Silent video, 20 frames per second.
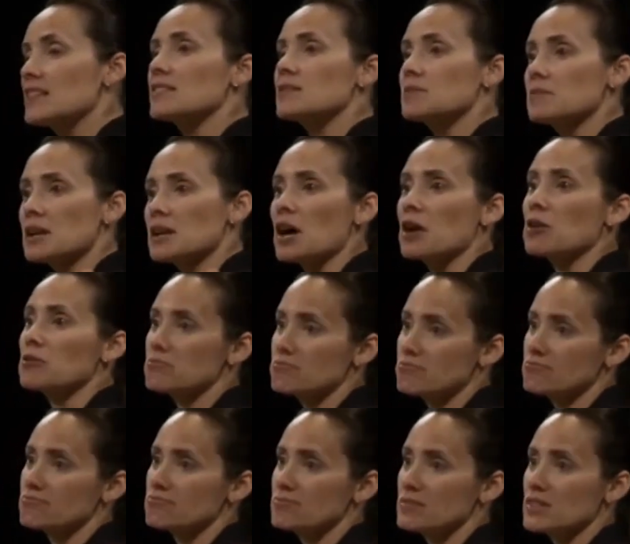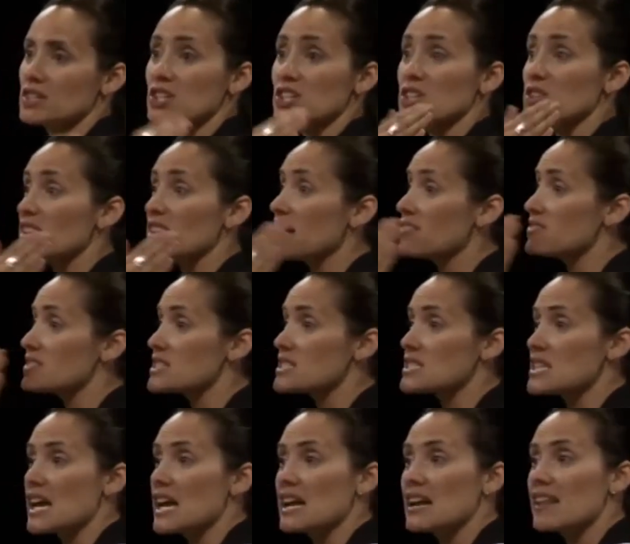Let them know. You don't have to
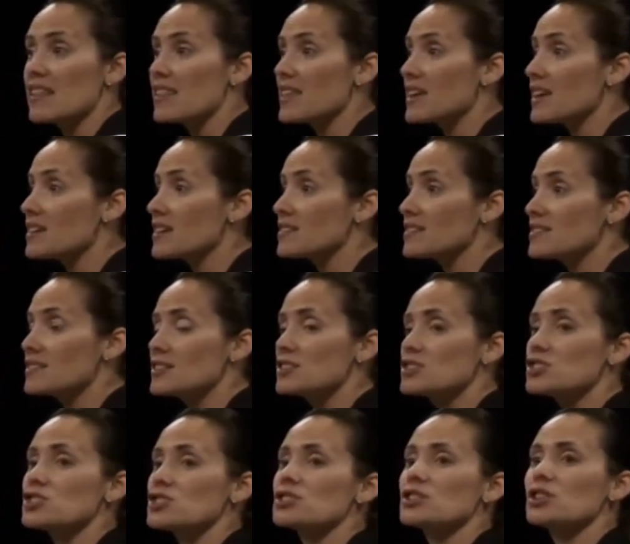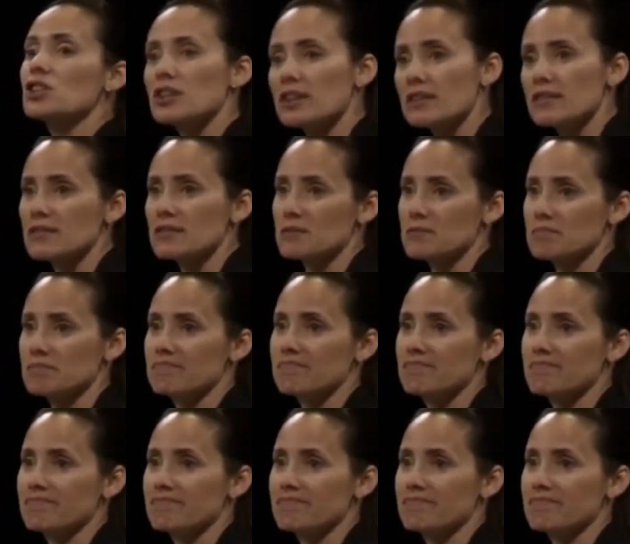say anything. Just look at them.